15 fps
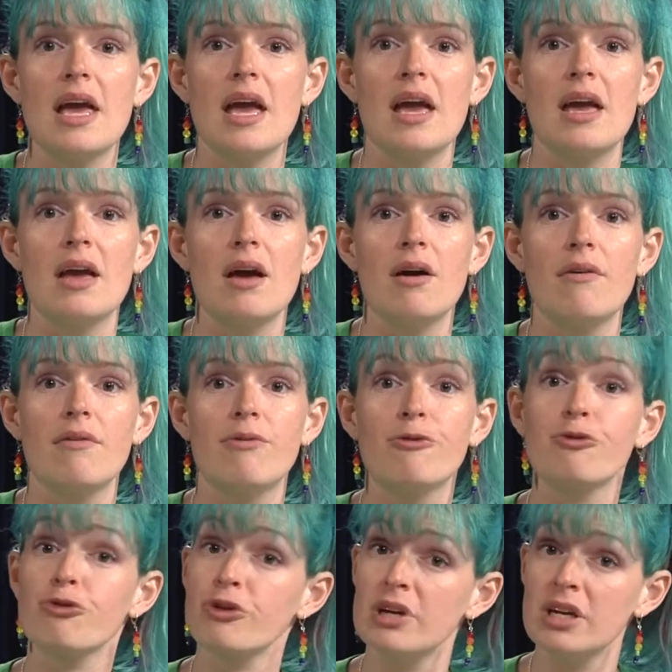a
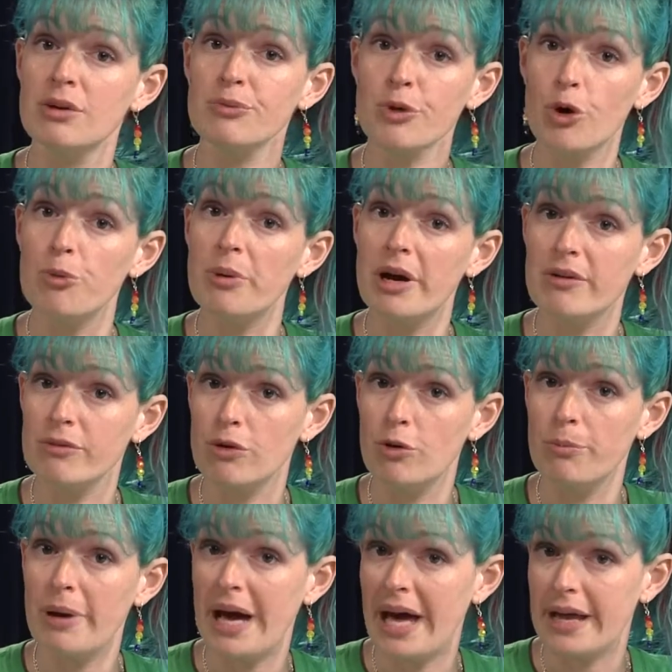free row by row
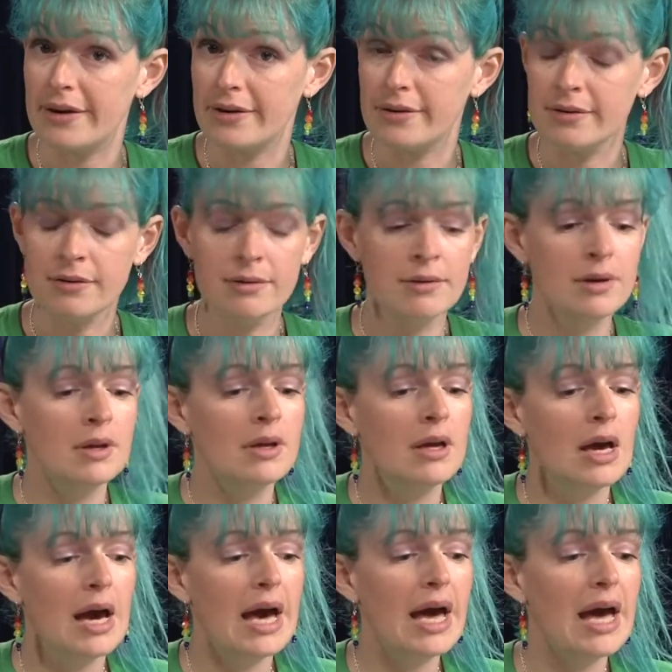pattern.
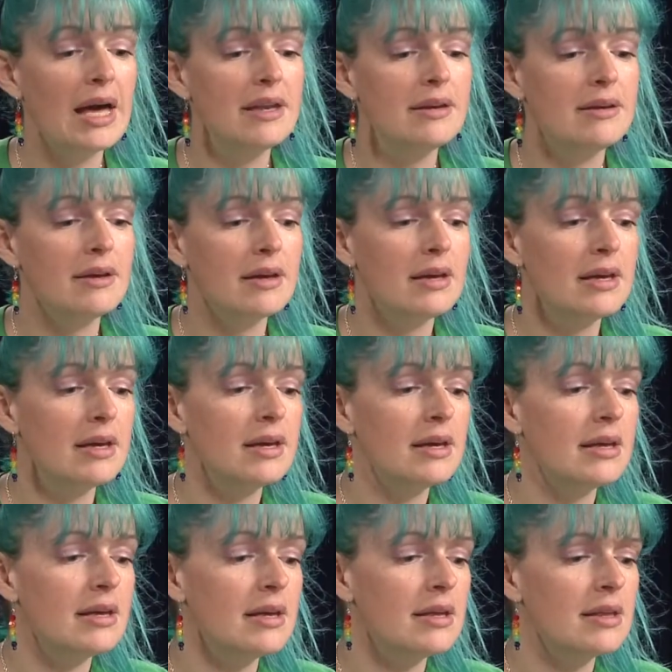And it
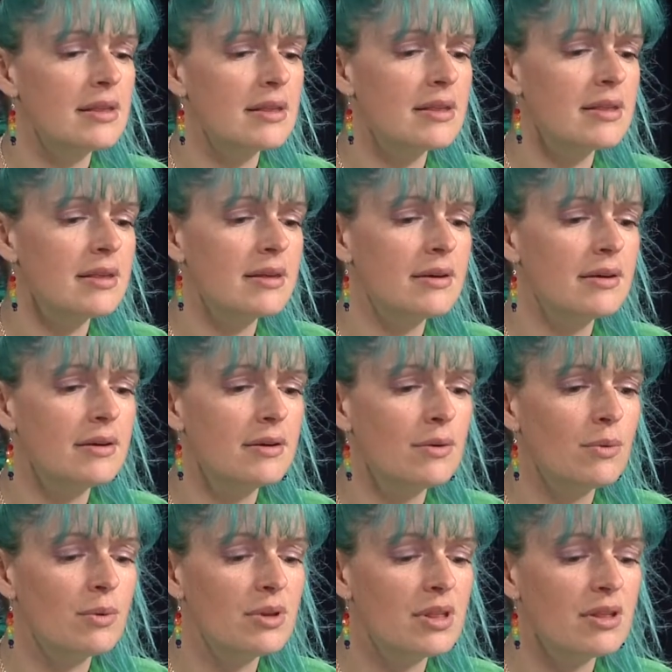is,
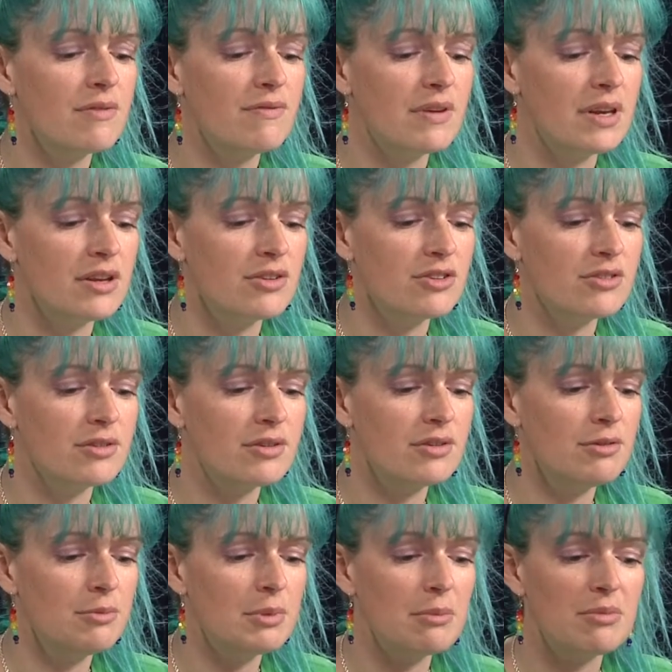what's the finished? Do
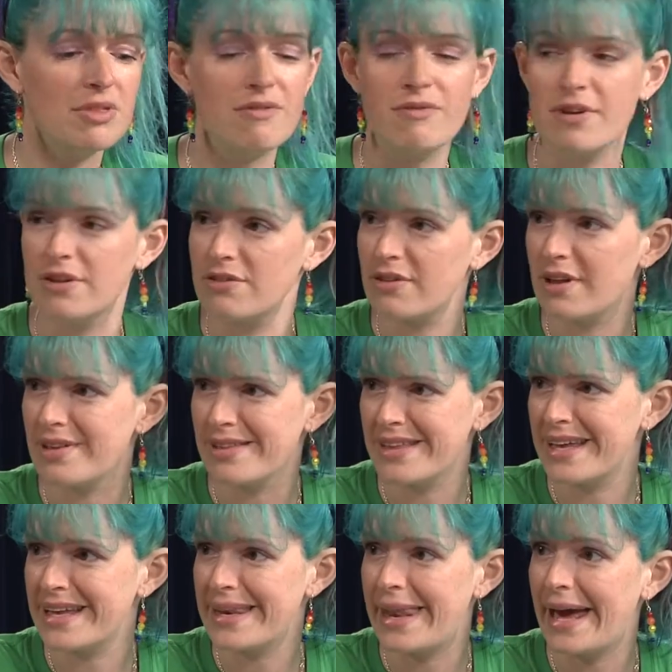you remember the finished size? It's
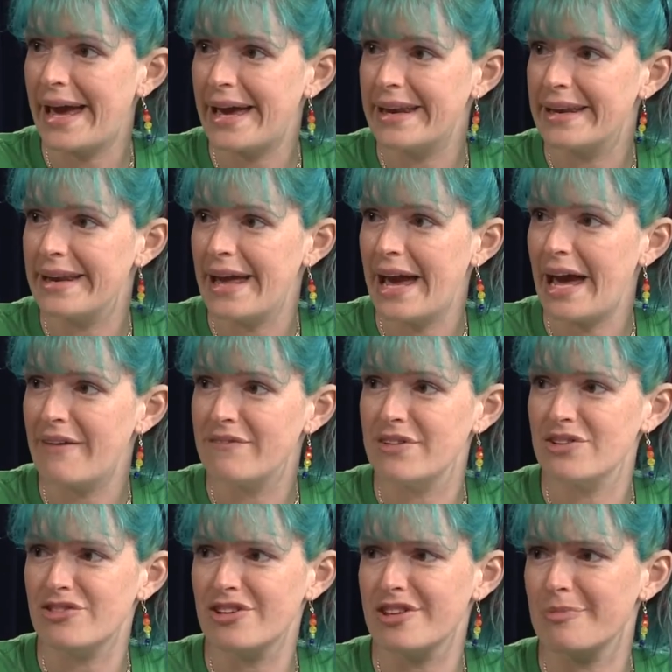like 9.5
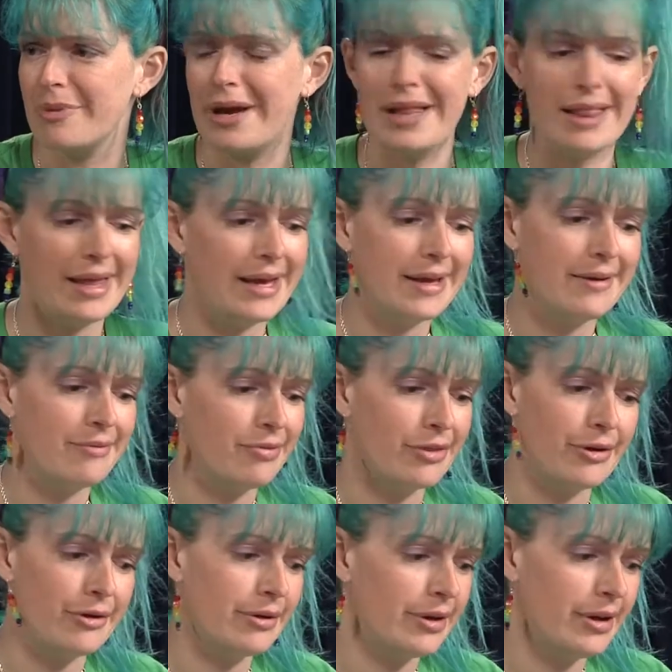inches by like
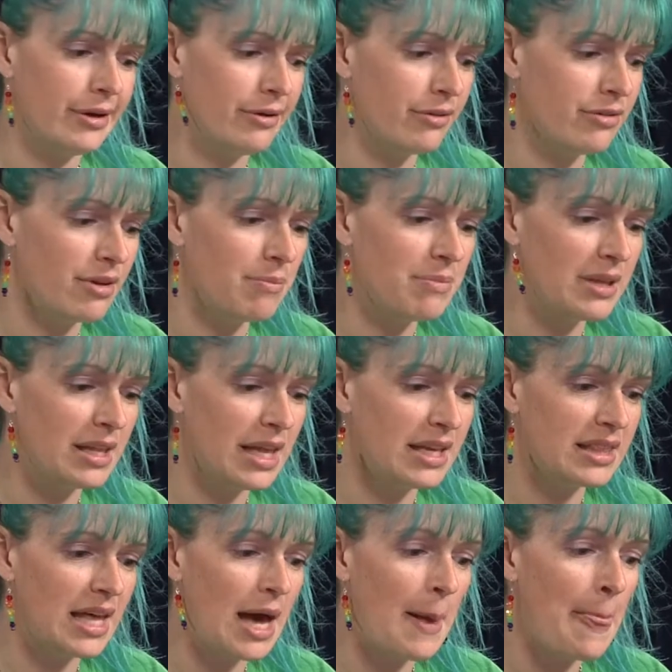30 or something
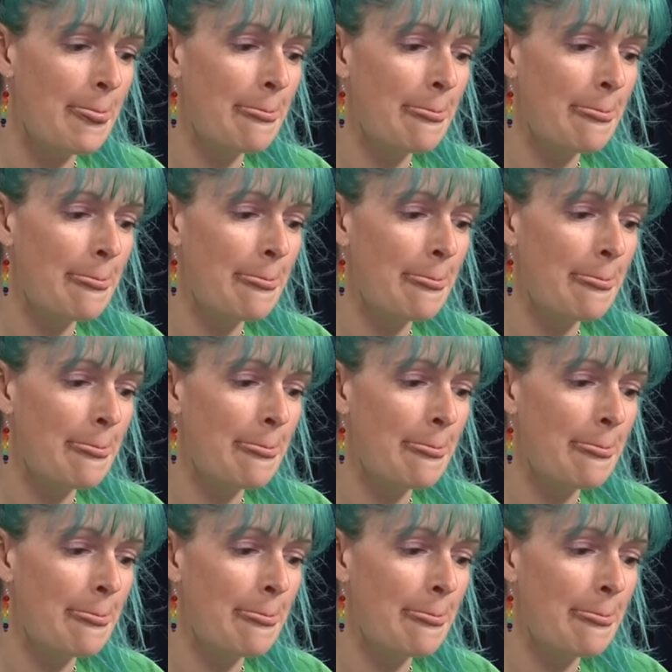like that.